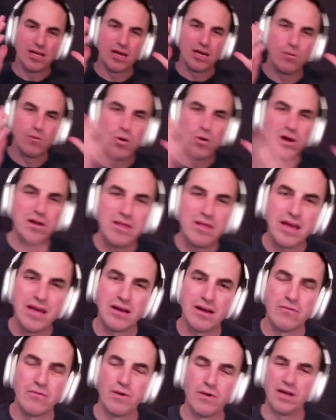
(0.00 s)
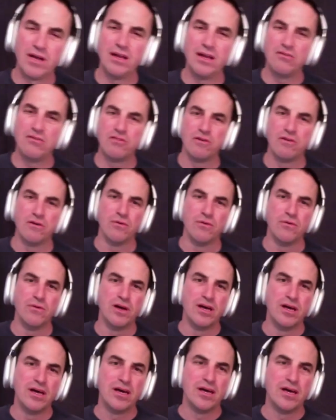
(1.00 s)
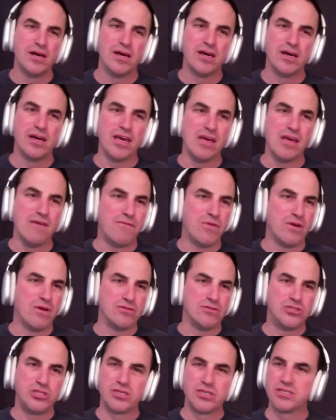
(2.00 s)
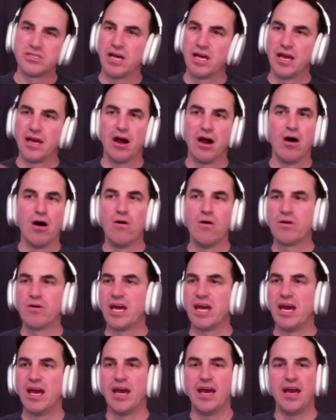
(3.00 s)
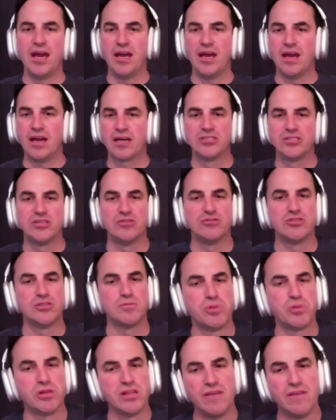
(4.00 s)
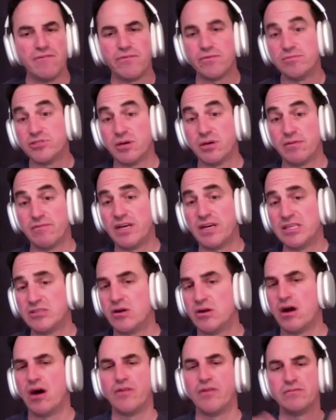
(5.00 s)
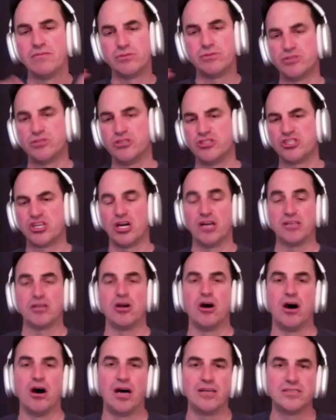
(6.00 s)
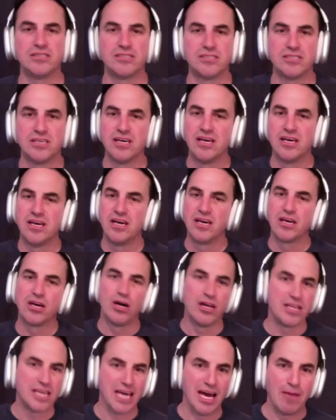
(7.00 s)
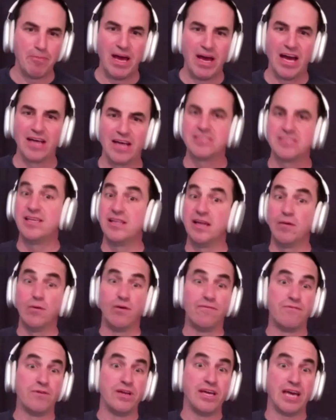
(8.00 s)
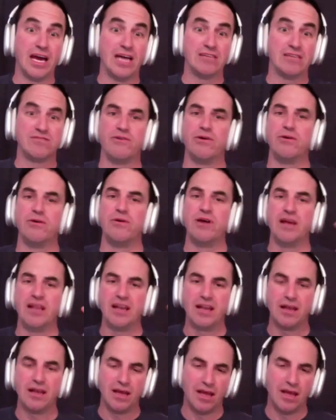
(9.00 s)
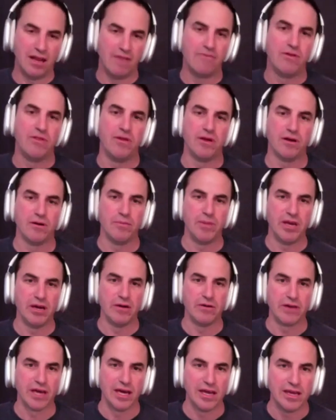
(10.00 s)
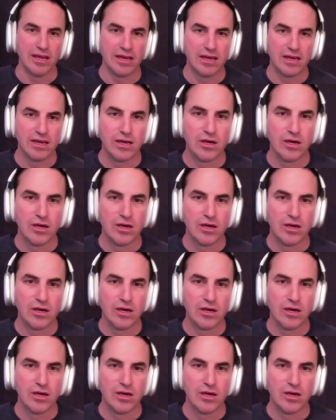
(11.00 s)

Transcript: Like, what are they going to run into if they're just like, oh, okay, because there's this belief from some investors, they'll just cut costs, cut CapEx, and then we'll free cash flow and everything will be okay.